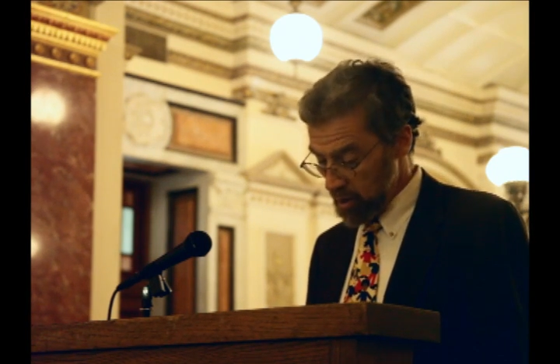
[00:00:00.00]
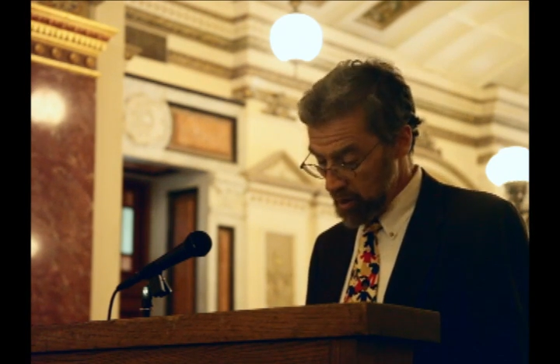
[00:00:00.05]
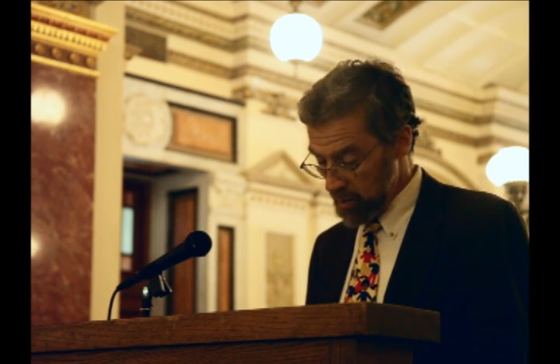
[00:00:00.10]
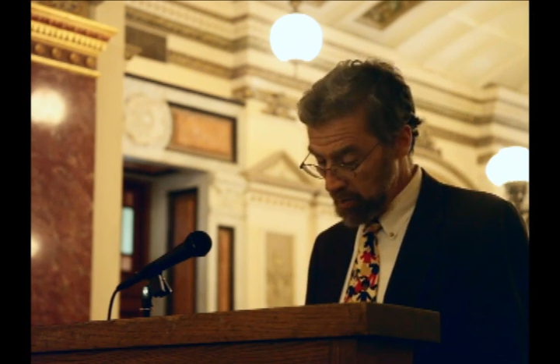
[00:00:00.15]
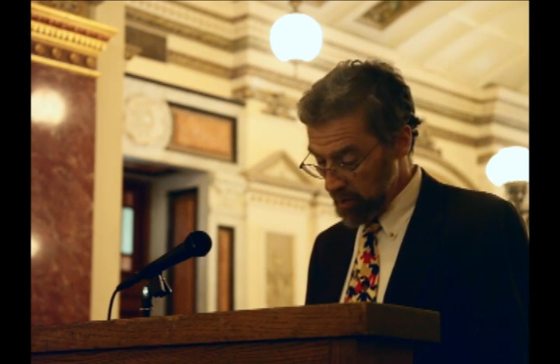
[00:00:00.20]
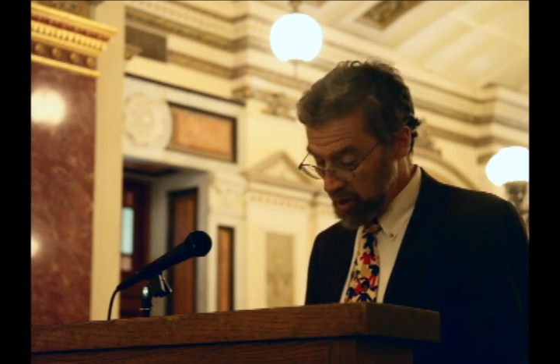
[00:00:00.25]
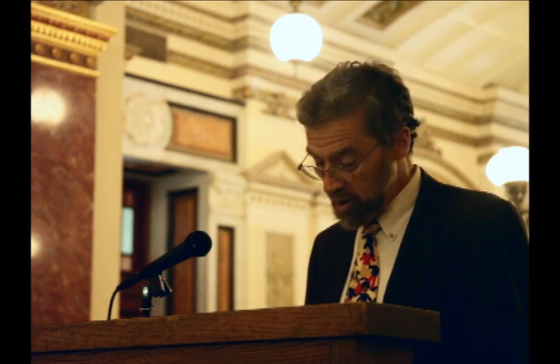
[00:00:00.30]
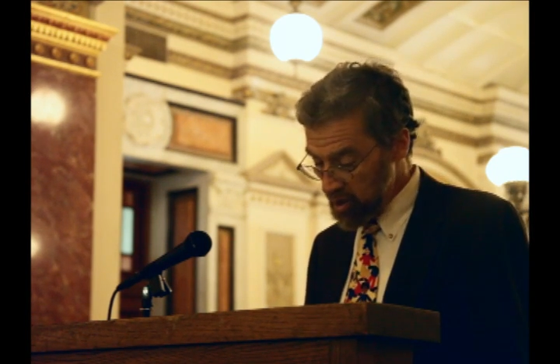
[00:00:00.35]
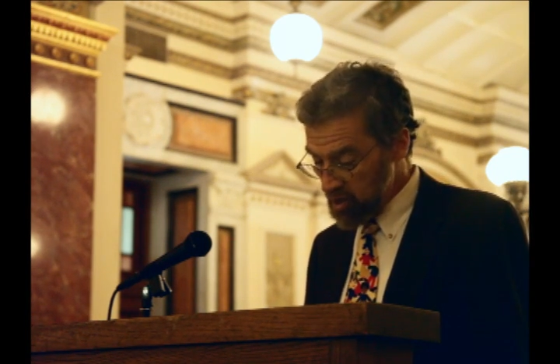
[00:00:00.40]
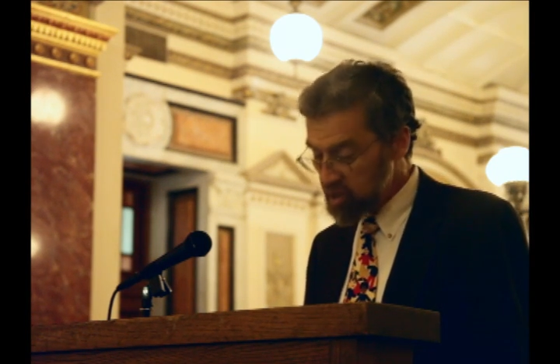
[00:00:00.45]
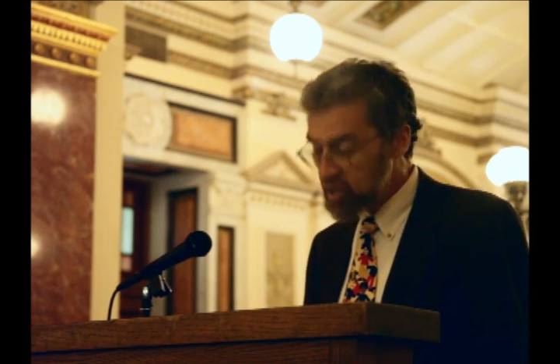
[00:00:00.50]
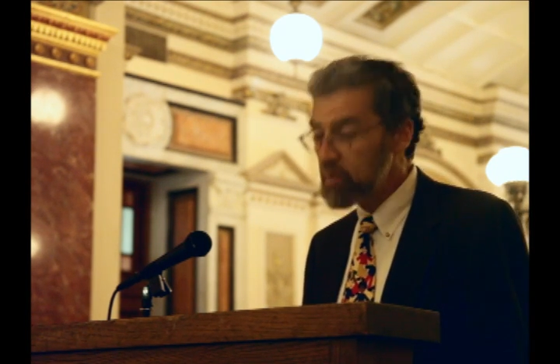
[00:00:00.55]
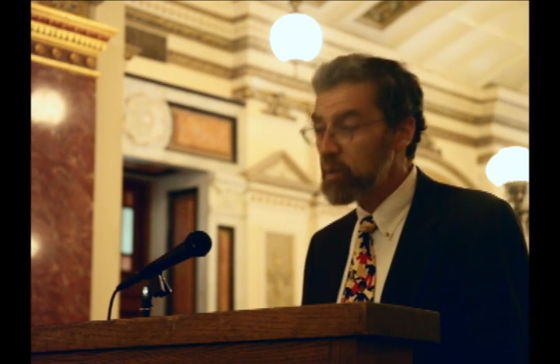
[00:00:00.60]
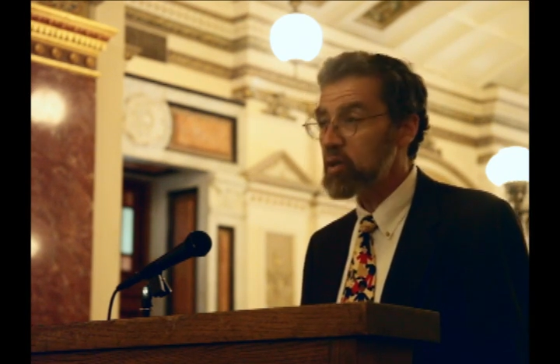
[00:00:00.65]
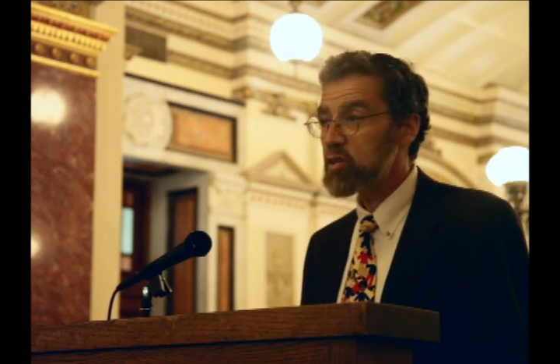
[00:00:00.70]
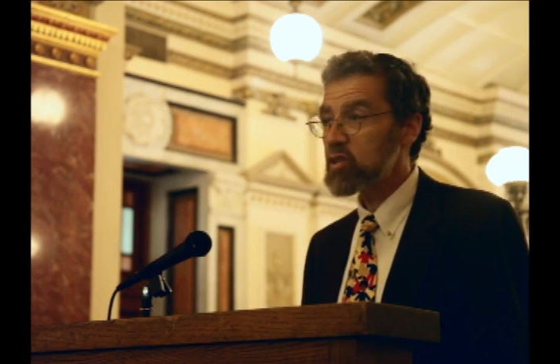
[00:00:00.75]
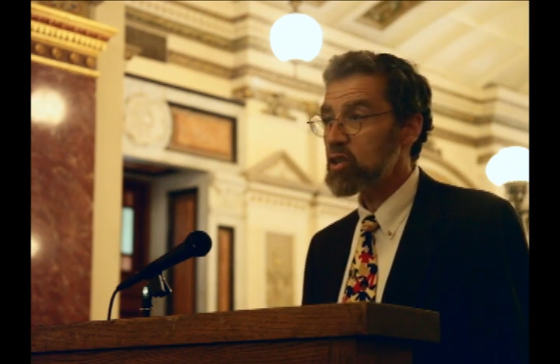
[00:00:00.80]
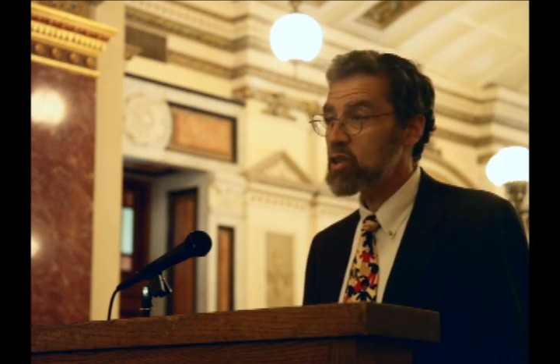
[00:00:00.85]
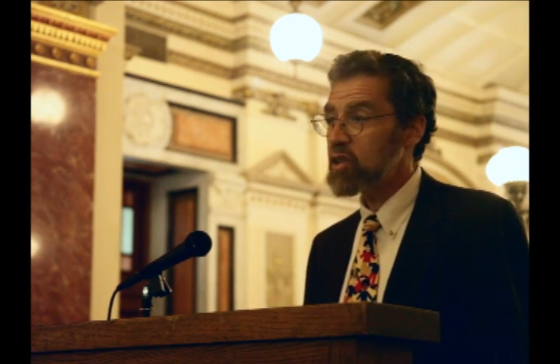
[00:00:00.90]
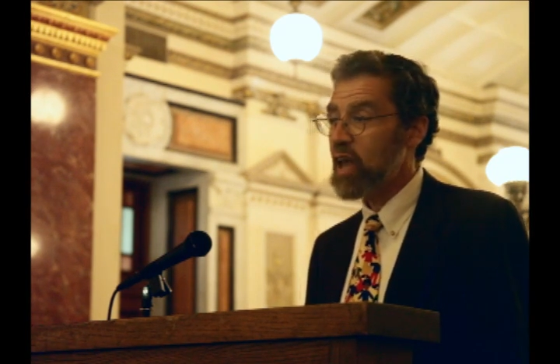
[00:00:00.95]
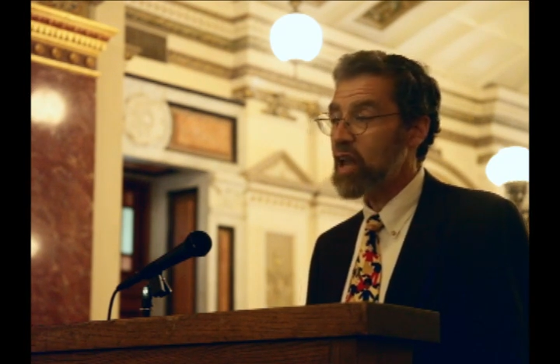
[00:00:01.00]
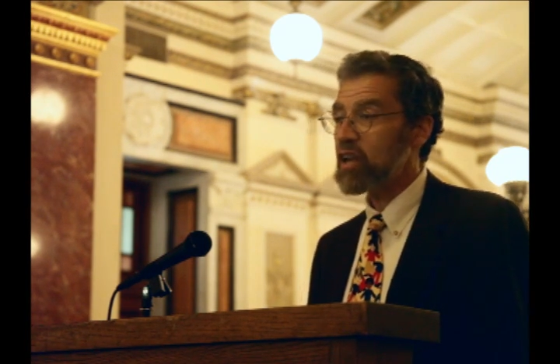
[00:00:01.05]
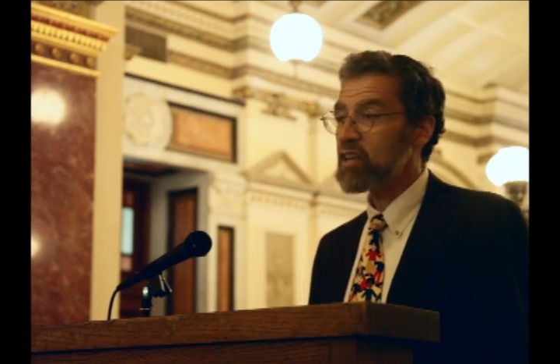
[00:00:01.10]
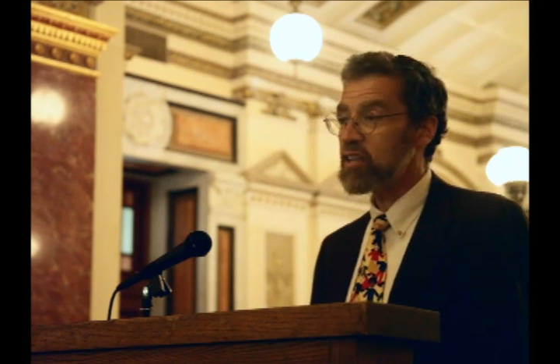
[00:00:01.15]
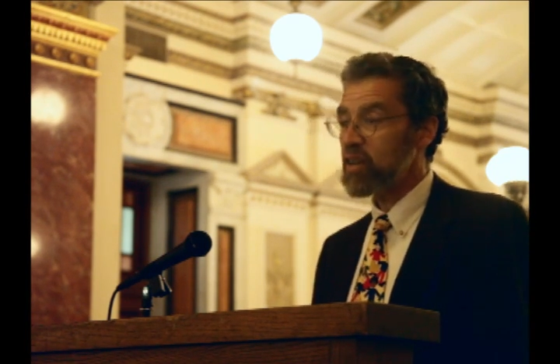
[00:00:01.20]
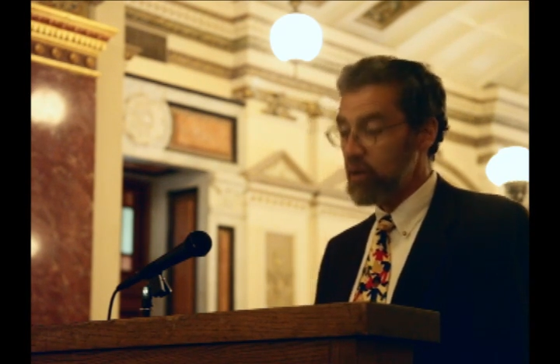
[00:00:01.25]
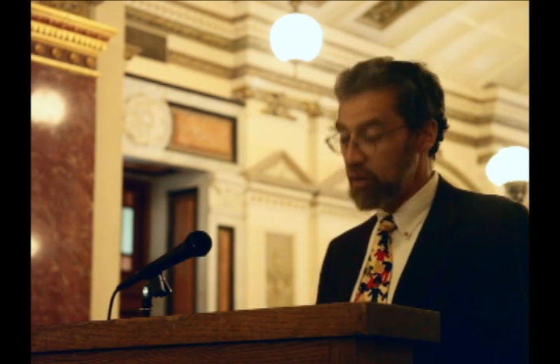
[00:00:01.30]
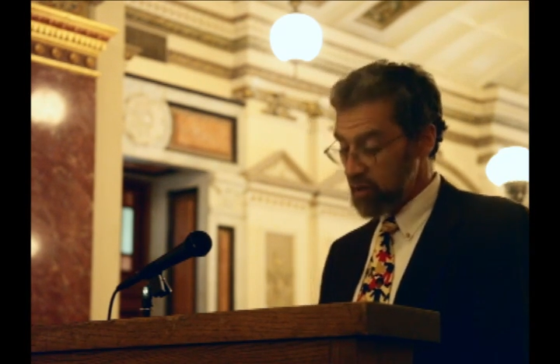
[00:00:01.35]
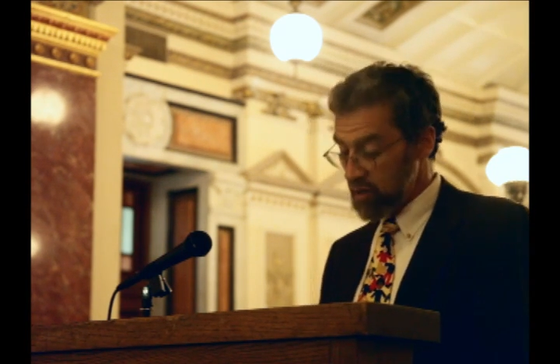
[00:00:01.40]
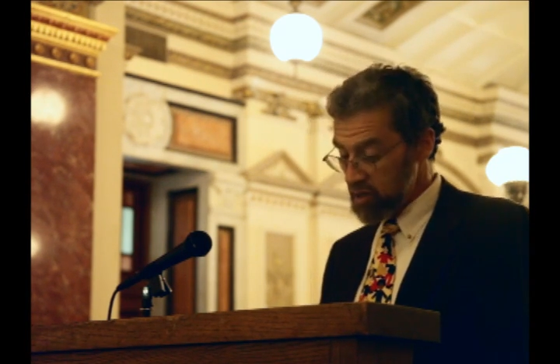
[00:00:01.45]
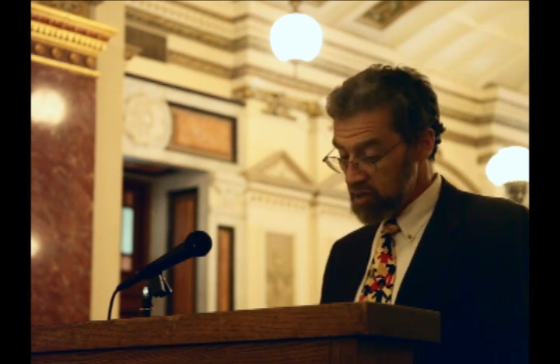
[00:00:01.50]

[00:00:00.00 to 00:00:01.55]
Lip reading: but it is the most totalitarian